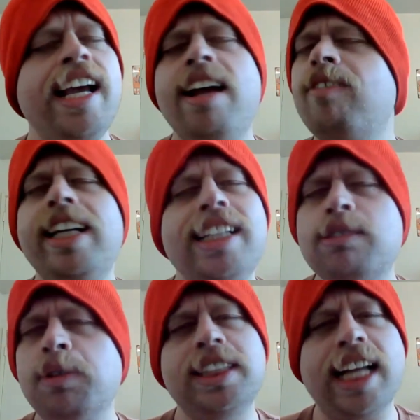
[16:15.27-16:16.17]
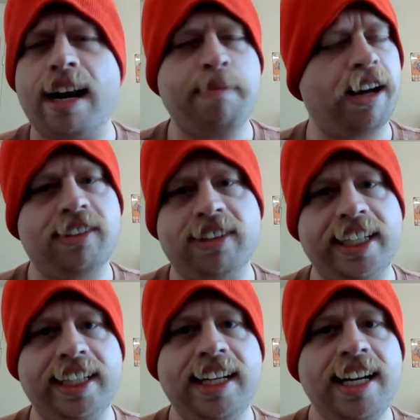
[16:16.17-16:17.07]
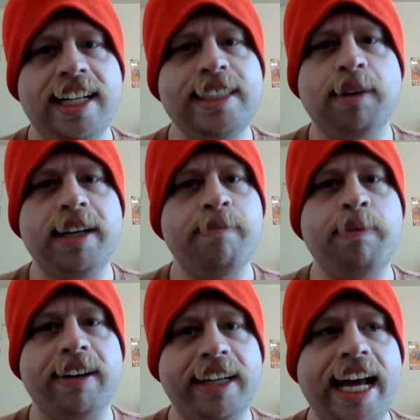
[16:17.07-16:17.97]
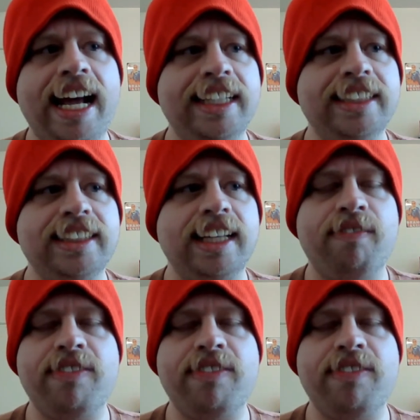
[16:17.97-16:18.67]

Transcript: I'm like, this one's not about greed. This one barely has